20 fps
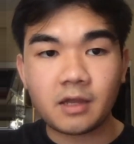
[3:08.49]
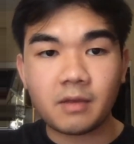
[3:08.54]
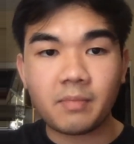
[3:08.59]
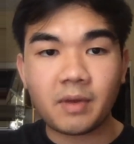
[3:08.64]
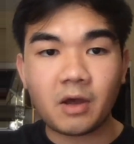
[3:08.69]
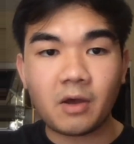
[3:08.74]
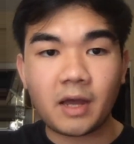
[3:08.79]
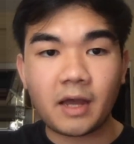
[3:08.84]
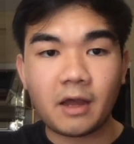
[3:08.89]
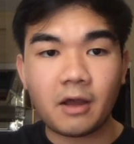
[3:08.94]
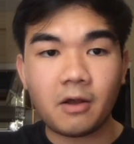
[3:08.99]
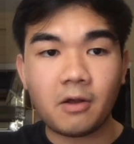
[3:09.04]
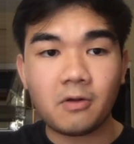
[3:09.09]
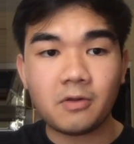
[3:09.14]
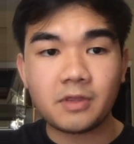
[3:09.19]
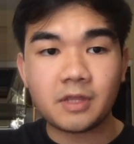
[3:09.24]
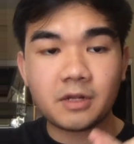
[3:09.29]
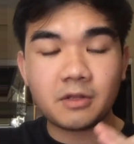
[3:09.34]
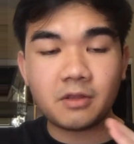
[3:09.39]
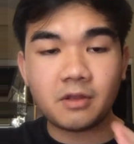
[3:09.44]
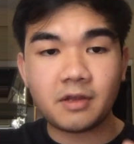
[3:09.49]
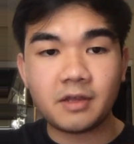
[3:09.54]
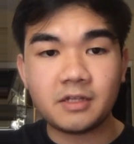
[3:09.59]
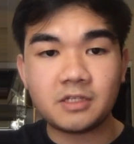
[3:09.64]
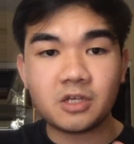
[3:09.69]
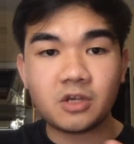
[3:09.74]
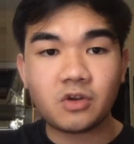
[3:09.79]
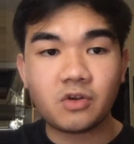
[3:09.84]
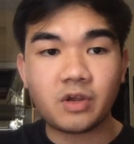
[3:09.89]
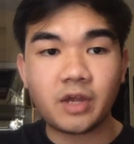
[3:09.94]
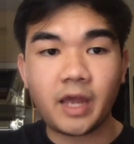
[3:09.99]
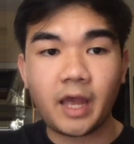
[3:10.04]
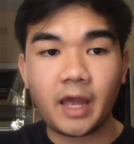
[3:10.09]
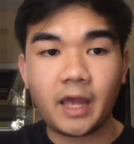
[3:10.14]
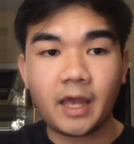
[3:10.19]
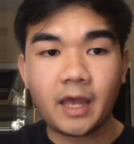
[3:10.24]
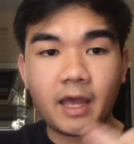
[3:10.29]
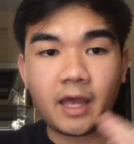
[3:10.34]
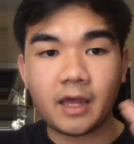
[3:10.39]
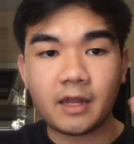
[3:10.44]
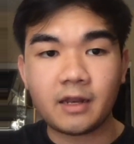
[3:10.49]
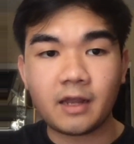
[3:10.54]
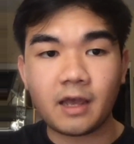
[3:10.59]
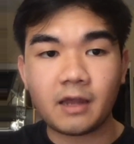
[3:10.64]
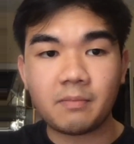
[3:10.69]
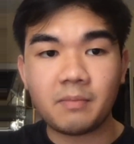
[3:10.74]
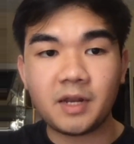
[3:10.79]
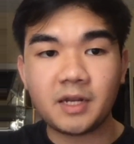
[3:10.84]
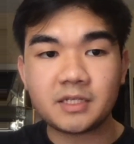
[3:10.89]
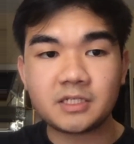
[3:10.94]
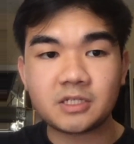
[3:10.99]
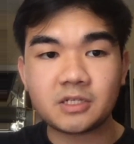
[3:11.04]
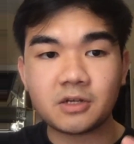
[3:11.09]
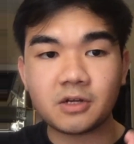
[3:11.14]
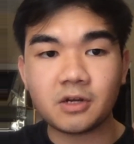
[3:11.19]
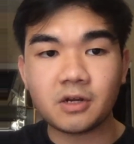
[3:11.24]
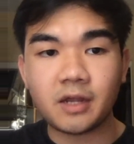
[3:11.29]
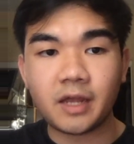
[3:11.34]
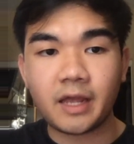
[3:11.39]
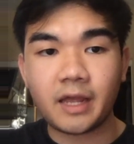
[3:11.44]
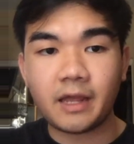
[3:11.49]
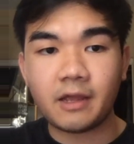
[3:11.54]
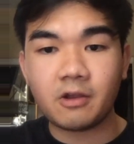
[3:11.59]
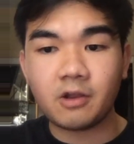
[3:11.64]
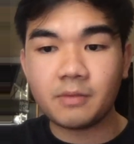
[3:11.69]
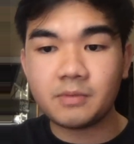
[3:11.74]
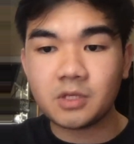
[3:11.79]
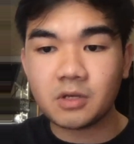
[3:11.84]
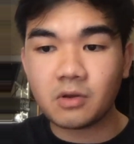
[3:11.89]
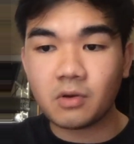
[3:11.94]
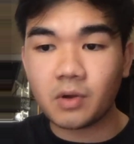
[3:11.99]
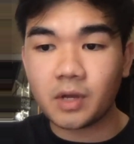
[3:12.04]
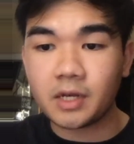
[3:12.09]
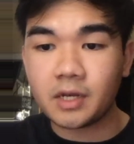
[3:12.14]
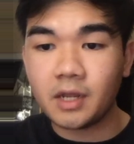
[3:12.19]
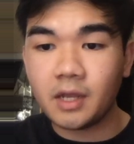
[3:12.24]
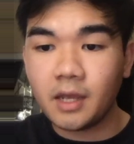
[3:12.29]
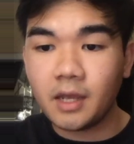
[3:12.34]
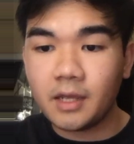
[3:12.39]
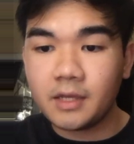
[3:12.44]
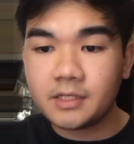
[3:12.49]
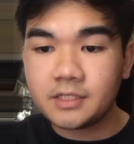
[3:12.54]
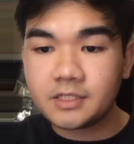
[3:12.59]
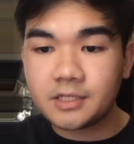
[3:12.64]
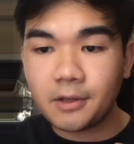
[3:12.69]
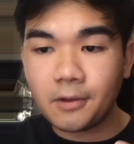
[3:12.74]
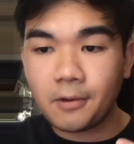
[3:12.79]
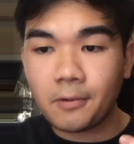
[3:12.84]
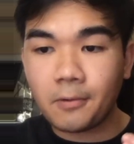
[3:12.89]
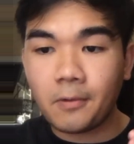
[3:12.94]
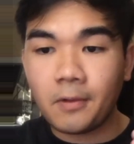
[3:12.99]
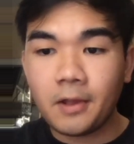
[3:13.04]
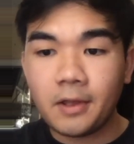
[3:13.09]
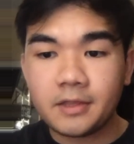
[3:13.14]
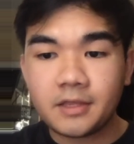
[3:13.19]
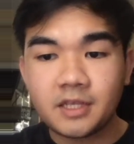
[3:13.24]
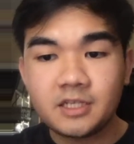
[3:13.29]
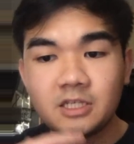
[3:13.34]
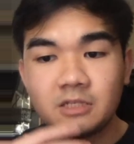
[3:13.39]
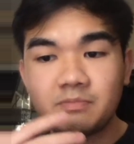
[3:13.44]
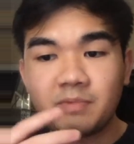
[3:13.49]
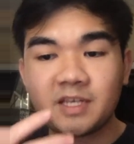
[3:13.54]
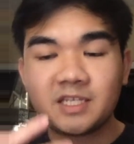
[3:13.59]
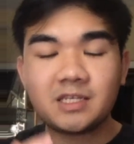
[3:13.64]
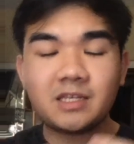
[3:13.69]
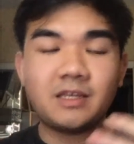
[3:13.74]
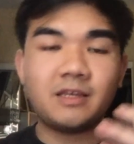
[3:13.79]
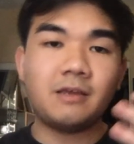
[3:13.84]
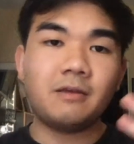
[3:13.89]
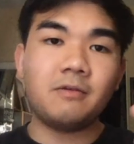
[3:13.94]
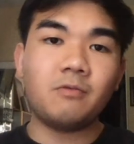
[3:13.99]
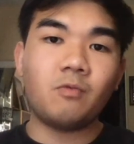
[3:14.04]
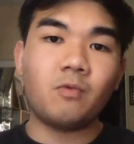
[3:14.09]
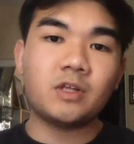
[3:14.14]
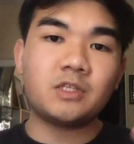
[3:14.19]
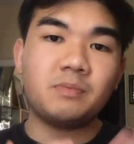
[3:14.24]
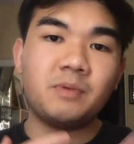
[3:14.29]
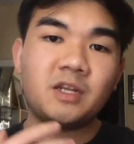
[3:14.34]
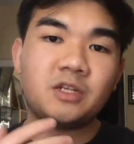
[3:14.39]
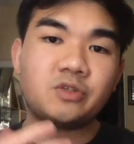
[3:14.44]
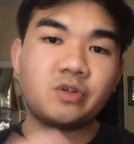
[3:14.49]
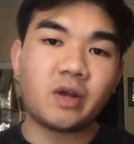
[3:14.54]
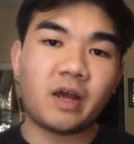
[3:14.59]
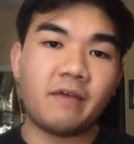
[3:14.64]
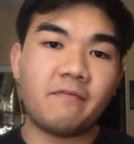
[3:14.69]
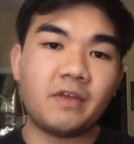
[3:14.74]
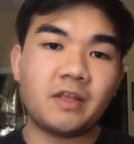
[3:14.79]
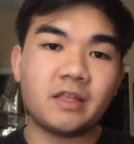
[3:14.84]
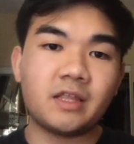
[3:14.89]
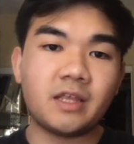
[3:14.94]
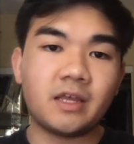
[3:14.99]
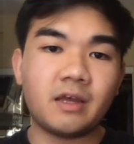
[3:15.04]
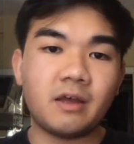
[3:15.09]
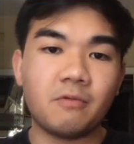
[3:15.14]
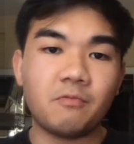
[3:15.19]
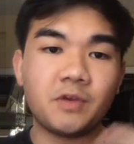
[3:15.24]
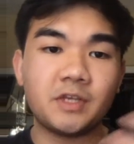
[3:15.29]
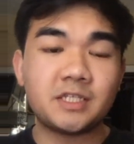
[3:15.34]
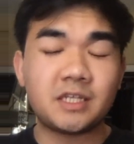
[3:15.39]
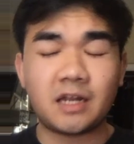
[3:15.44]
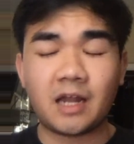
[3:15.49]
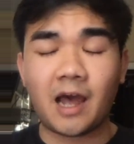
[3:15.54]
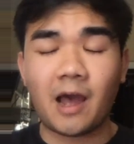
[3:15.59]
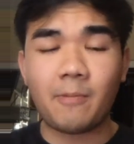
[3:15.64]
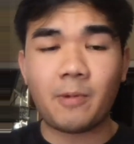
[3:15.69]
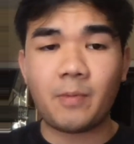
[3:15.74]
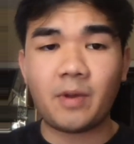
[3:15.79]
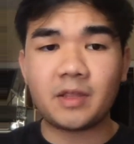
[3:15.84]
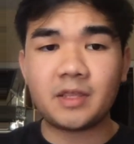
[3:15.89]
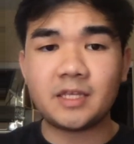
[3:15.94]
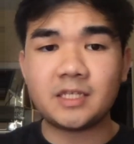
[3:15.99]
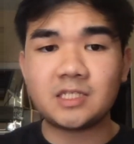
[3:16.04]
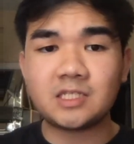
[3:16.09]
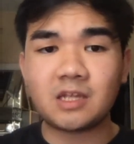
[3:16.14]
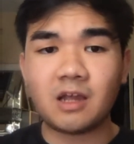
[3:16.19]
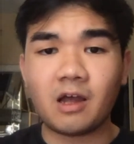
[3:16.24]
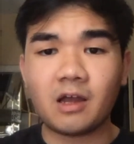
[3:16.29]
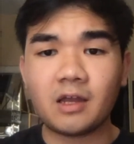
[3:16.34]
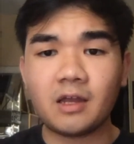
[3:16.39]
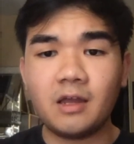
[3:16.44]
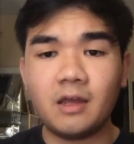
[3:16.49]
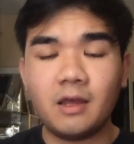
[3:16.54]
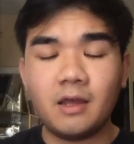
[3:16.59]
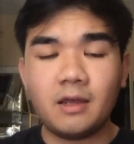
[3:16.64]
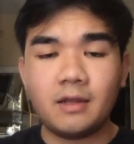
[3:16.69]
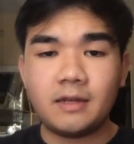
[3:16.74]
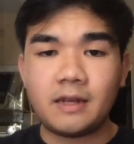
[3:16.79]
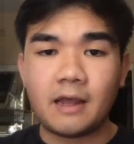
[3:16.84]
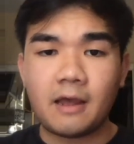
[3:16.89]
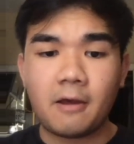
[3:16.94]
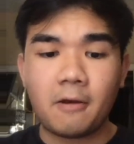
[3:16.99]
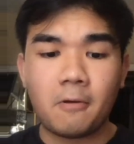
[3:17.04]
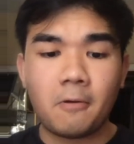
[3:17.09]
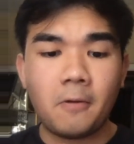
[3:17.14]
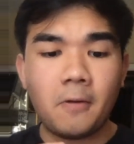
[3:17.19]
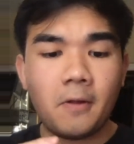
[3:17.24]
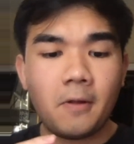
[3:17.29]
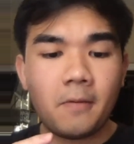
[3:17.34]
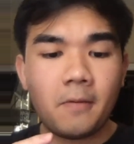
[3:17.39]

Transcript: about how they're looking to create and administer a crypto coin. So this is basically what's been driving the recent hype about this stock. Now,